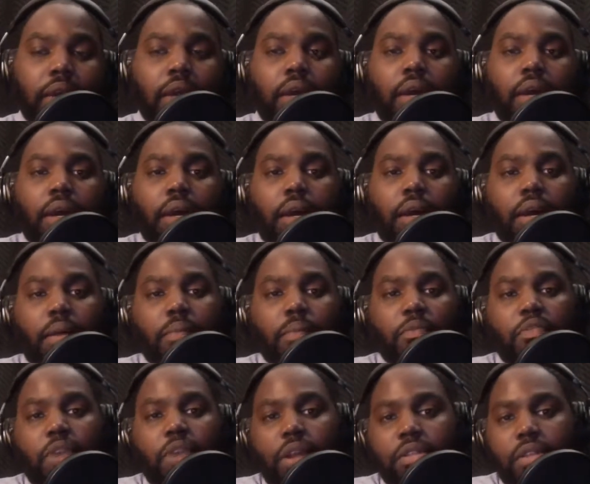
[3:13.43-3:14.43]

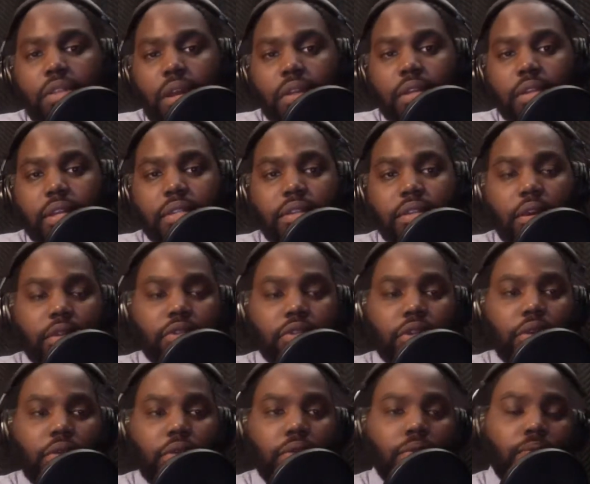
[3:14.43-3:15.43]
For our Talk That Talk
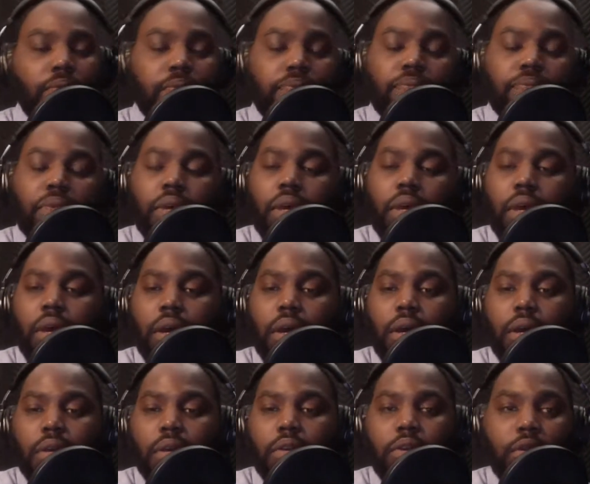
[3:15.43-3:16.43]
show,
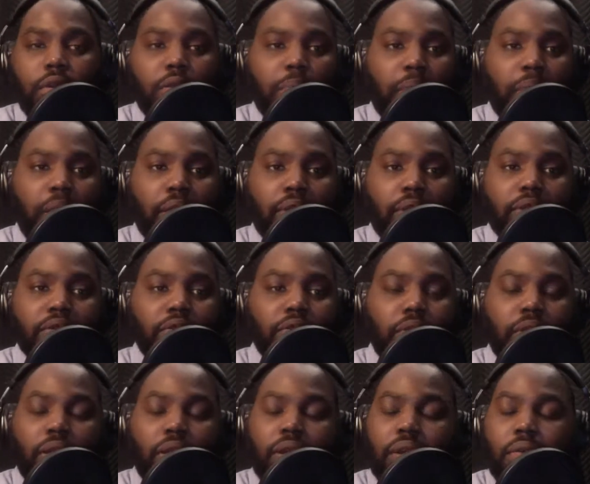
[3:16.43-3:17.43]
the panel is on
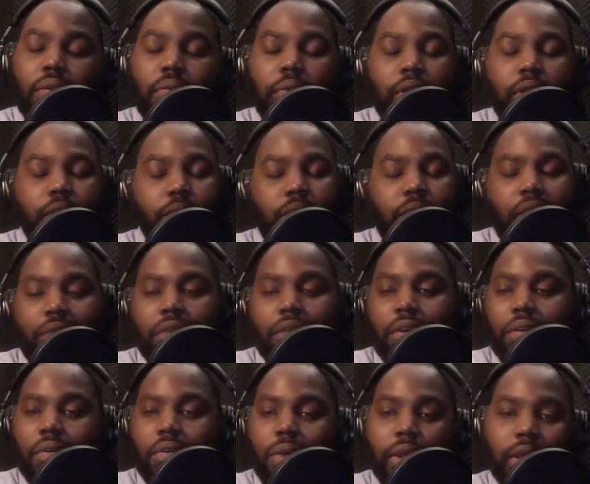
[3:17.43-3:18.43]
here, and we have a
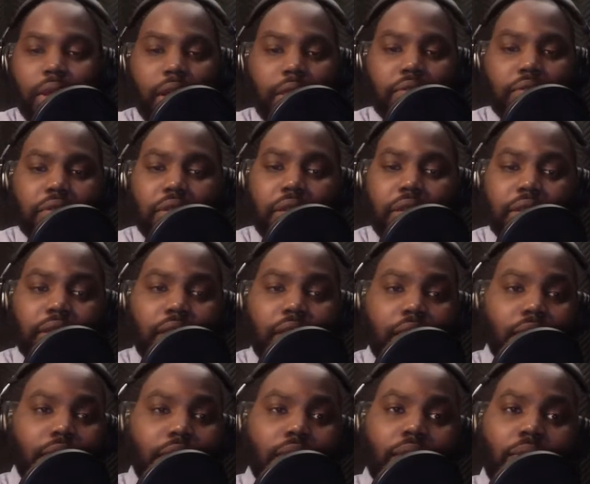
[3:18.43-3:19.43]
great conversation. I
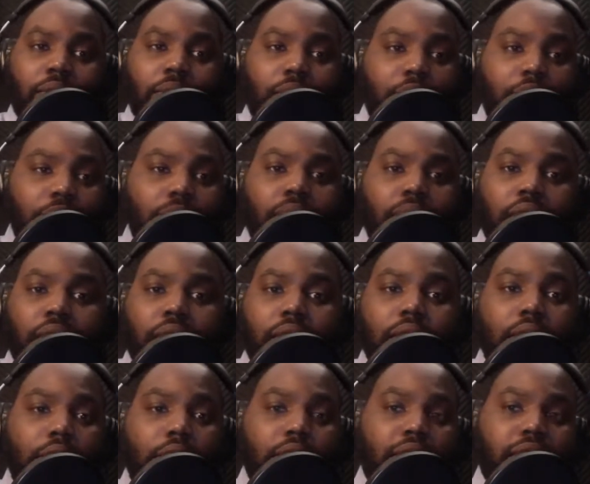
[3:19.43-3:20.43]
think that we have really good
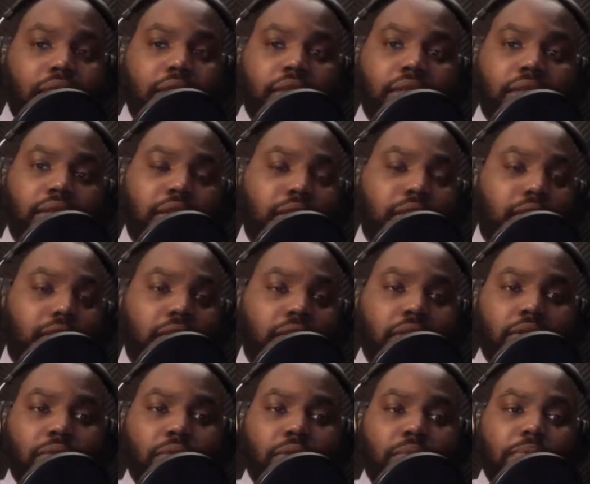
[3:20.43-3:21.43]
conversations as it
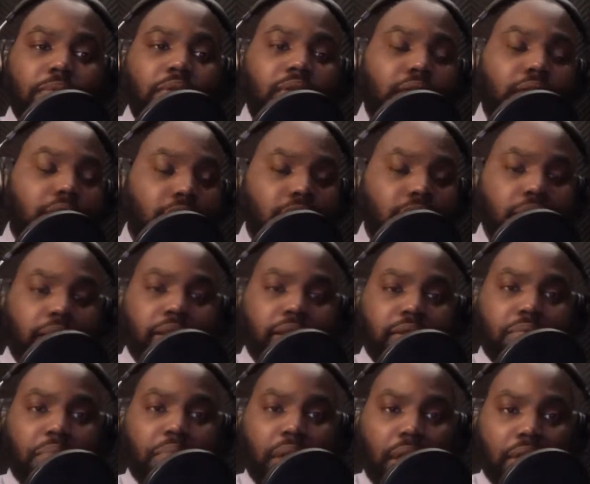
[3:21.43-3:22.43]
deals with music education,
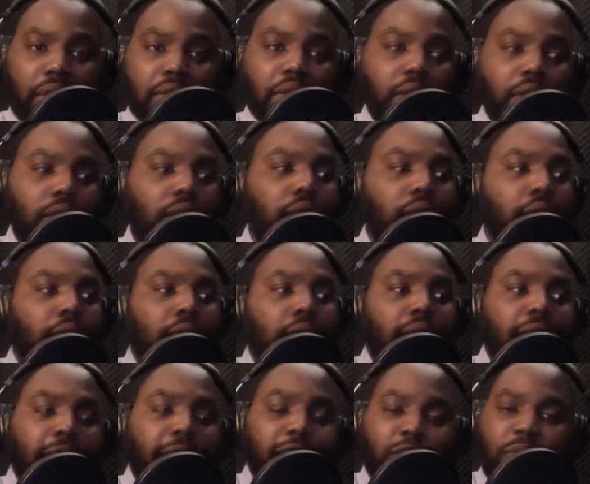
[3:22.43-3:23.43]
band talk,
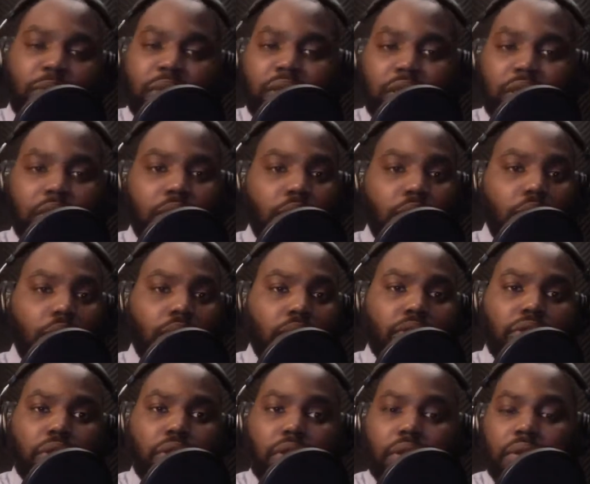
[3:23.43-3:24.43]
HBCU
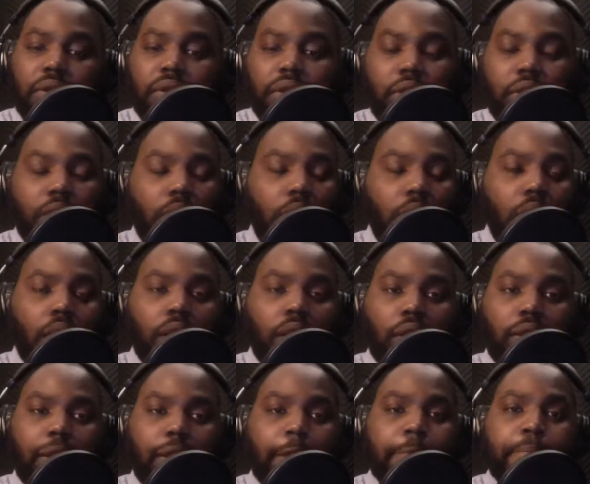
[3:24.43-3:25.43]
culture, all of
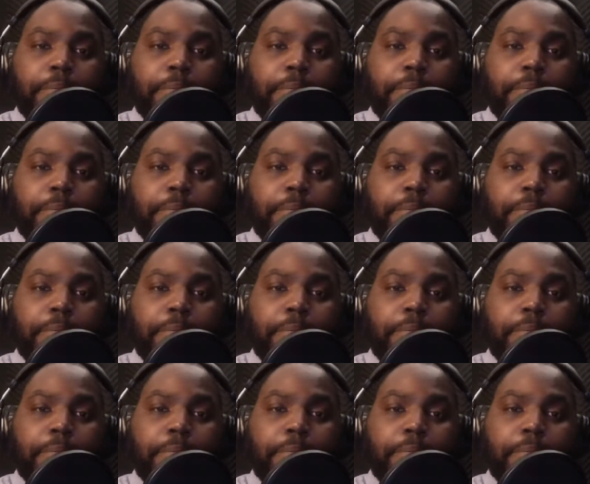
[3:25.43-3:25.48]
that.